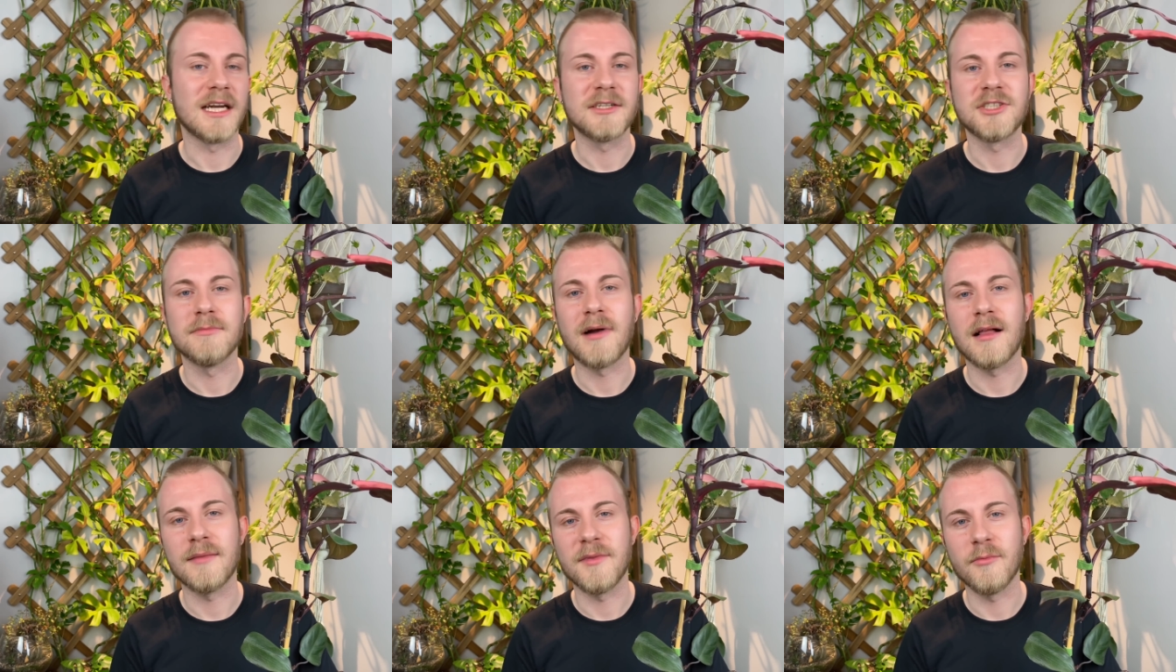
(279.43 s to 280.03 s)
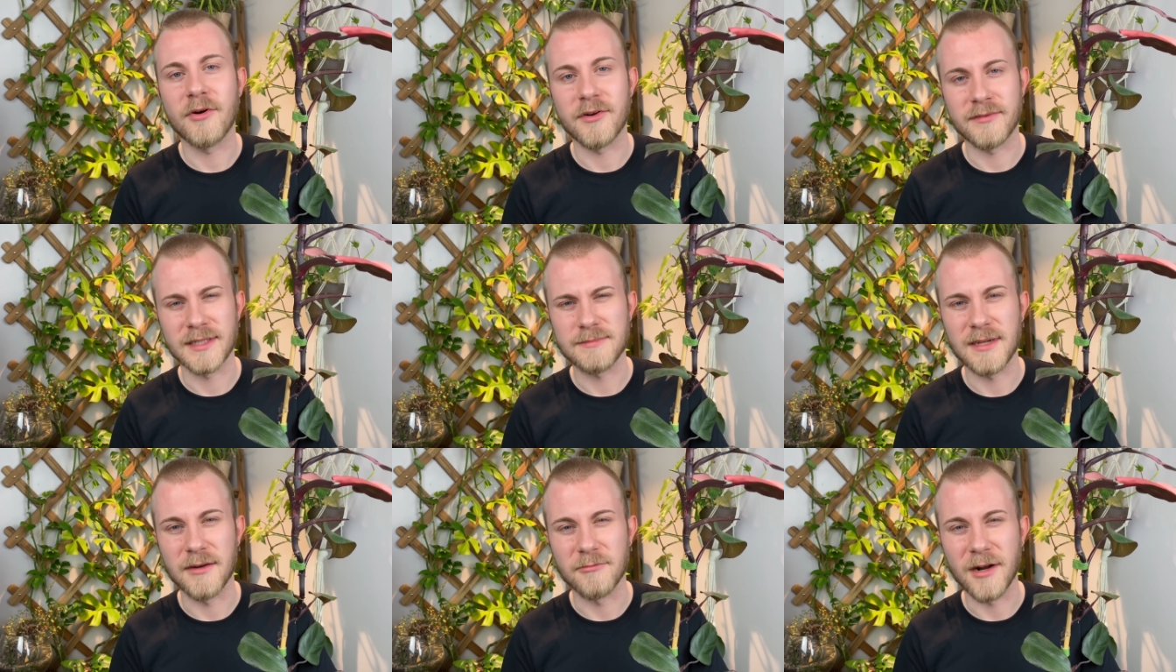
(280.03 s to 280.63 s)
I should probably be watering
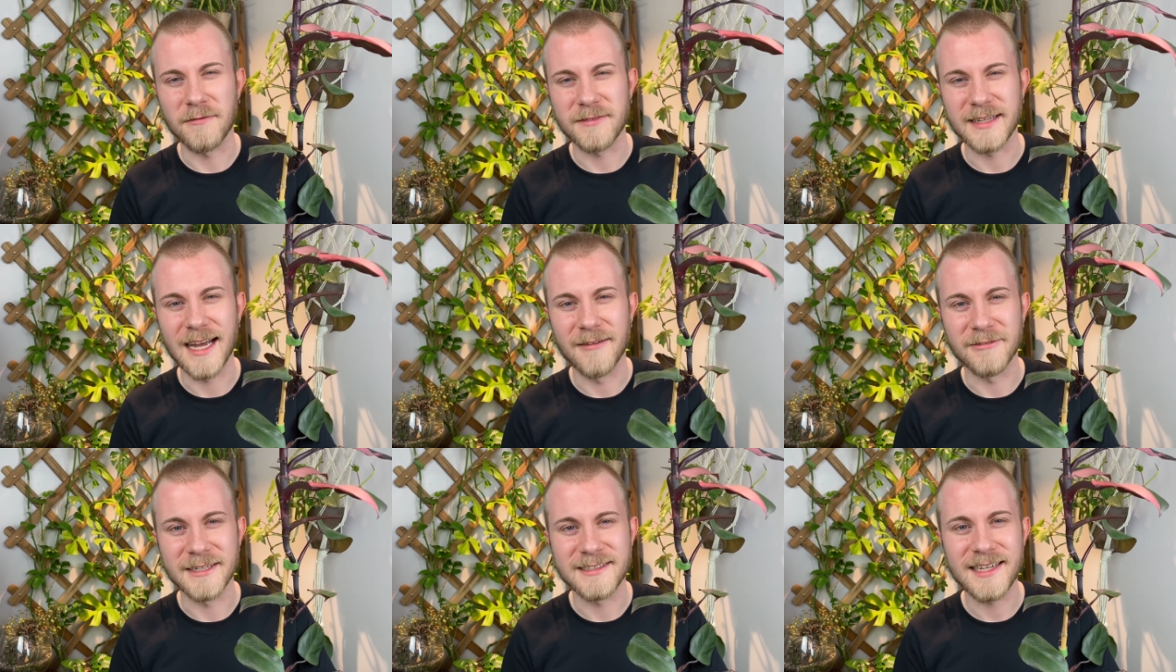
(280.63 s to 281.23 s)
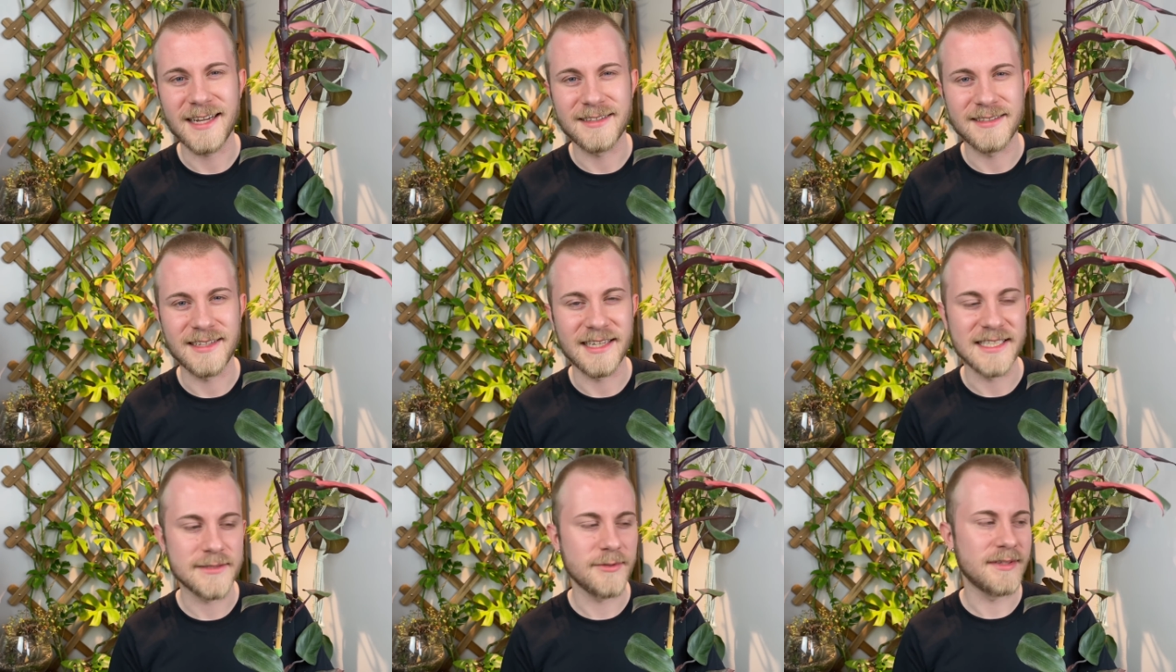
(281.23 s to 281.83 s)
this plant roughly every 10
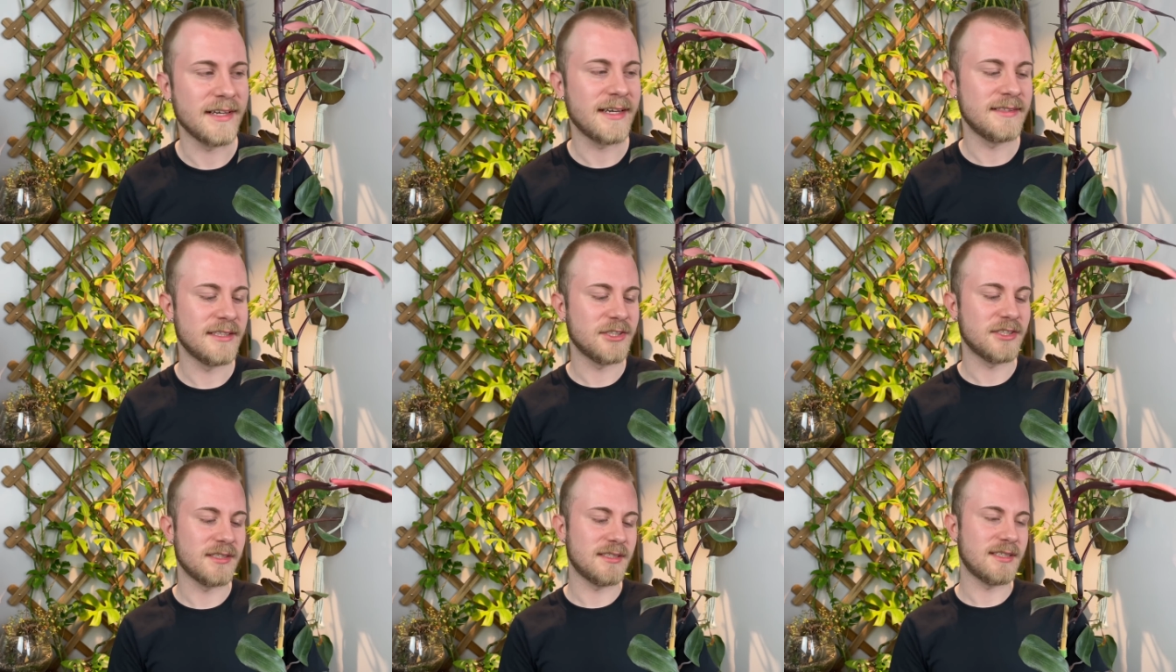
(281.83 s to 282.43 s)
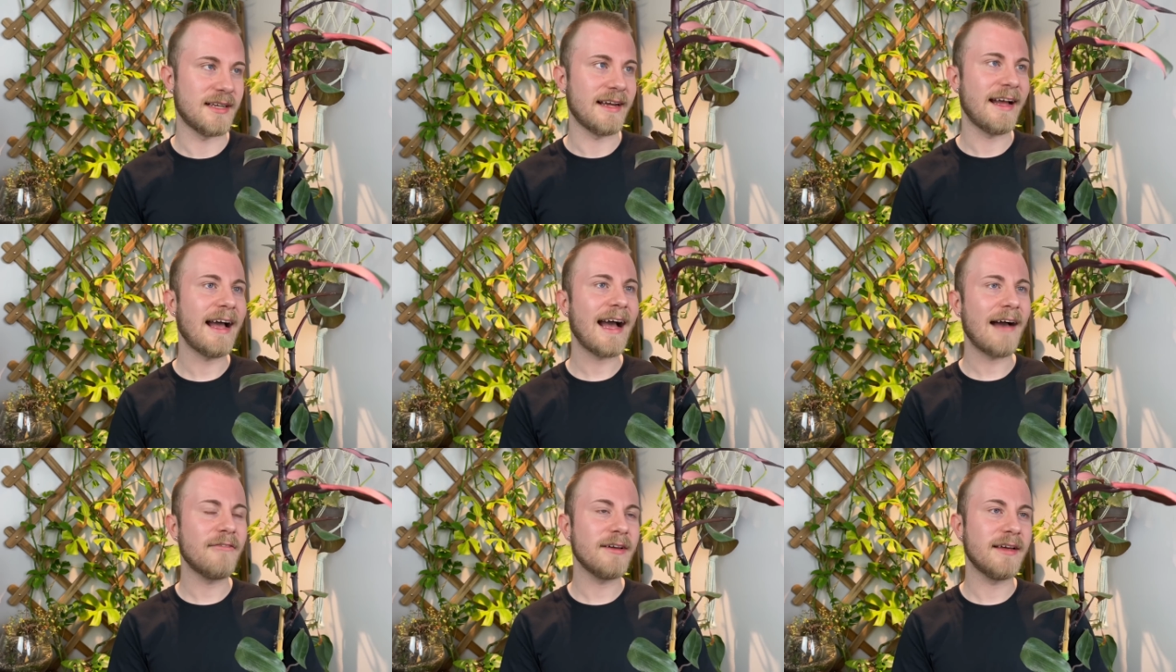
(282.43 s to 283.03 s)
days with the conditions that I
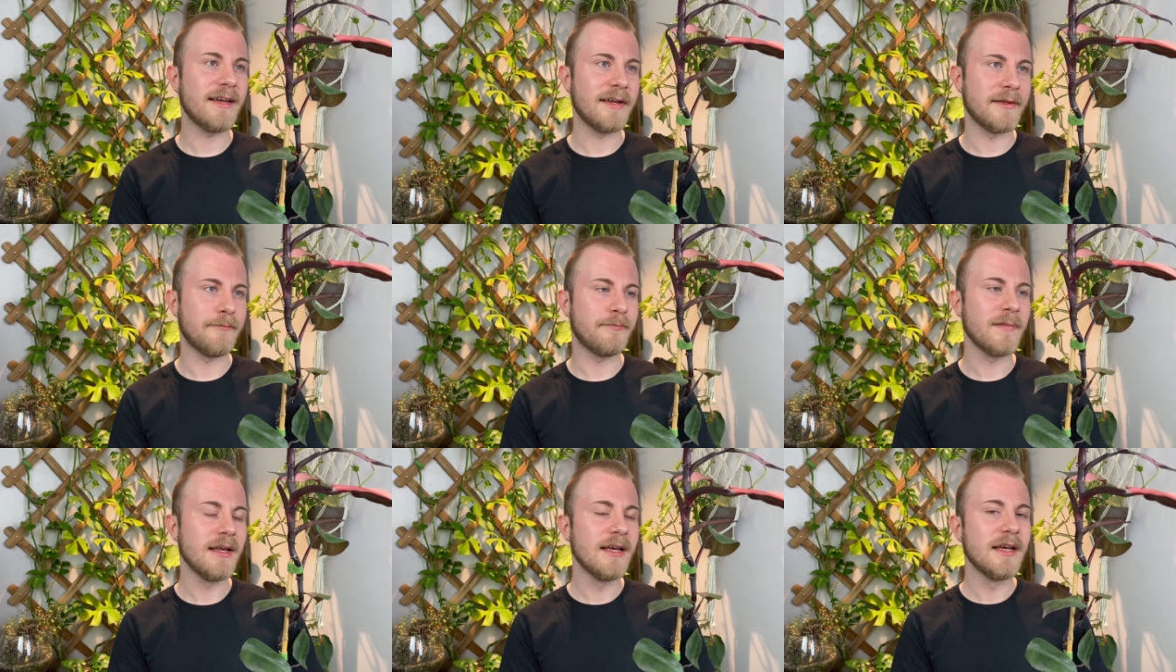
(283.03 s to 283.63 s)
have it in.